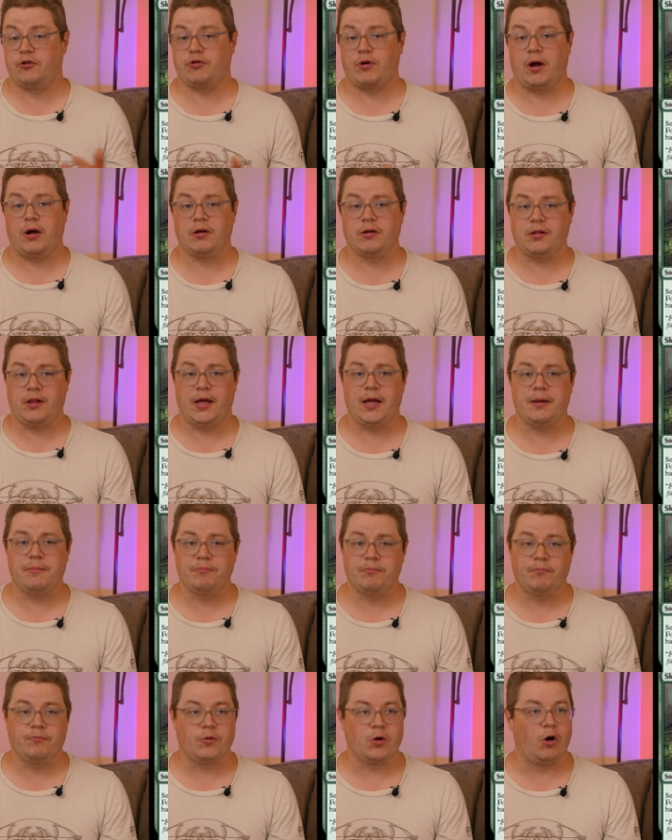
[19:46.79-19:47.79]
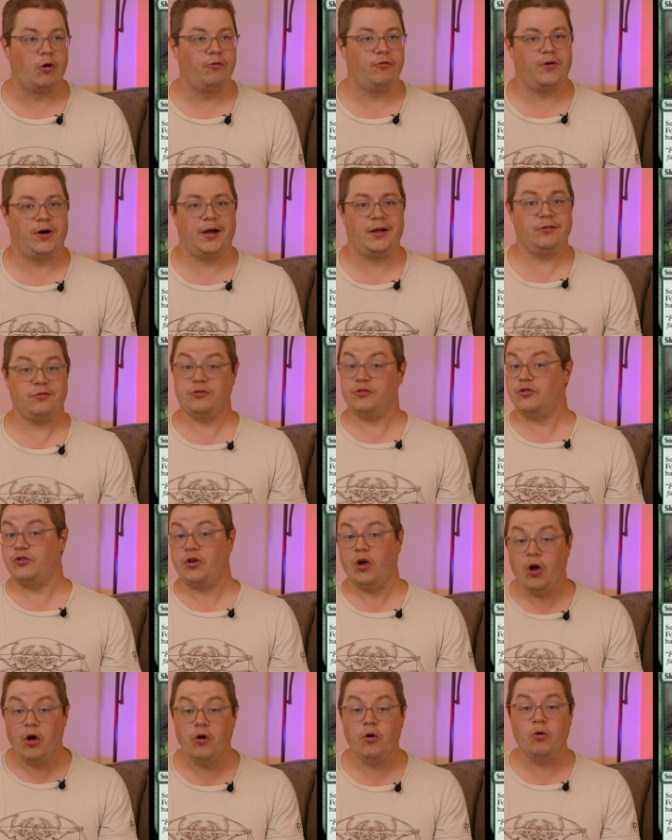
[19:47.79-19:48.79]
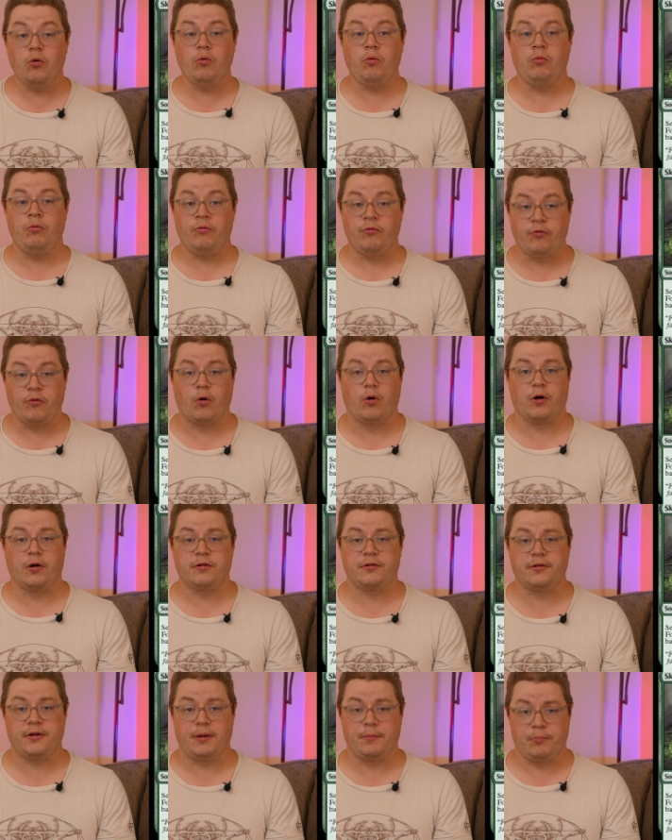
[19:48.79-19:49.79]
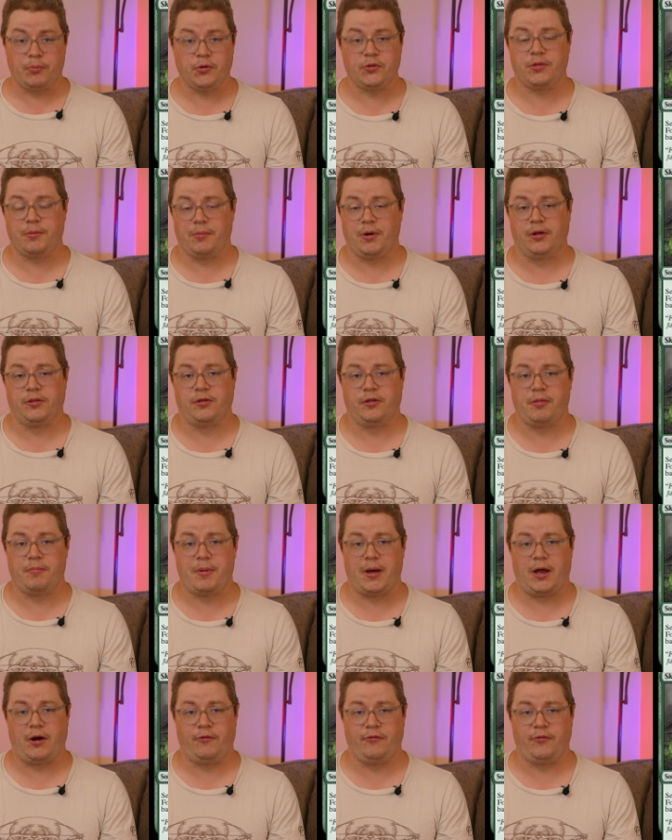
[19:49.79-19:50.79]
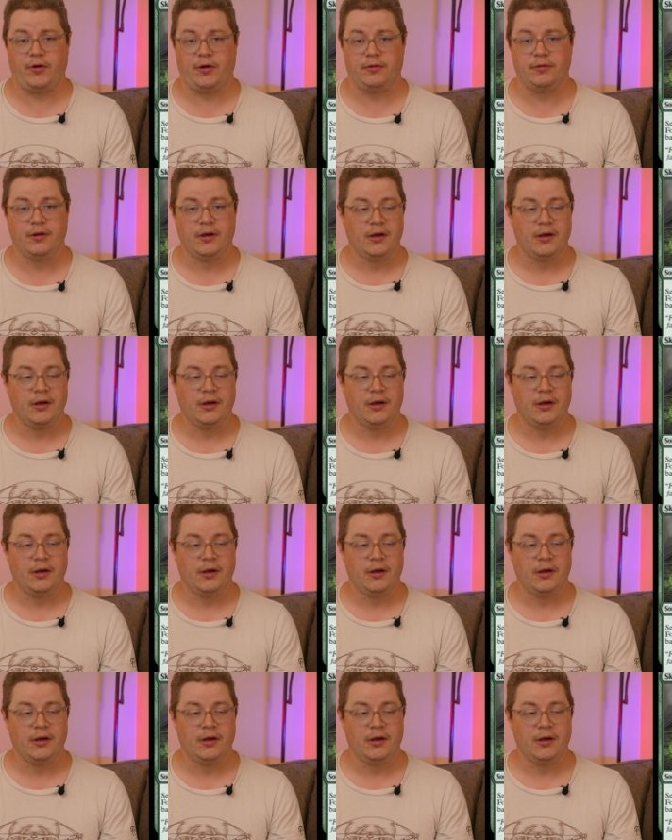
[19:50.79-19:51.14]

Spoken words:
Shroud Claim, go find 2 forests and put them onto the battlefield.